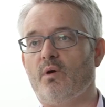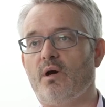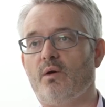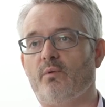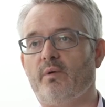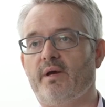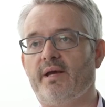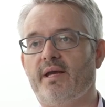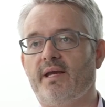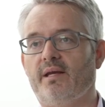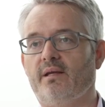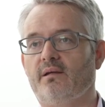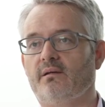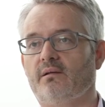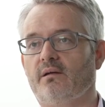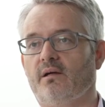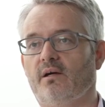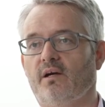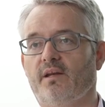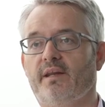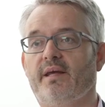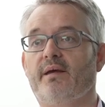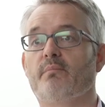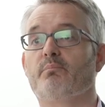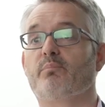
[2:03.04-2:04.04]
Huawei
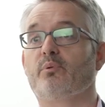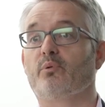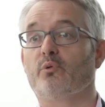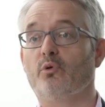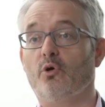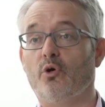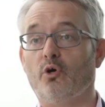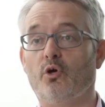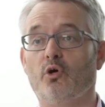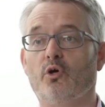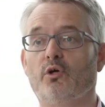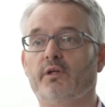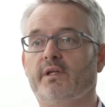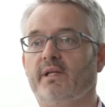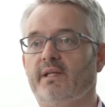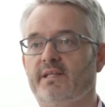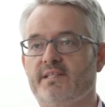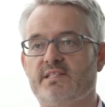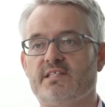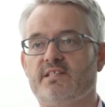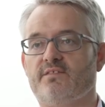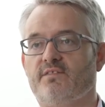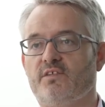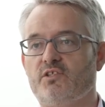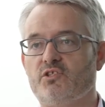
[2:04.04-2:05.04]
on a broad
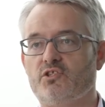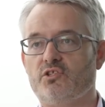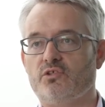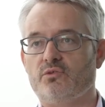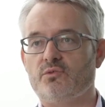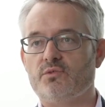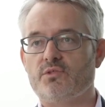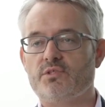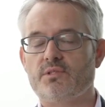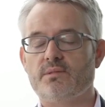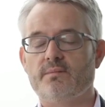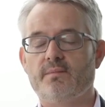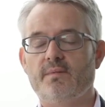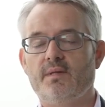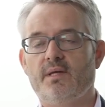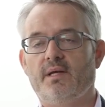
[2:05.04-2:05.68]
list of issues.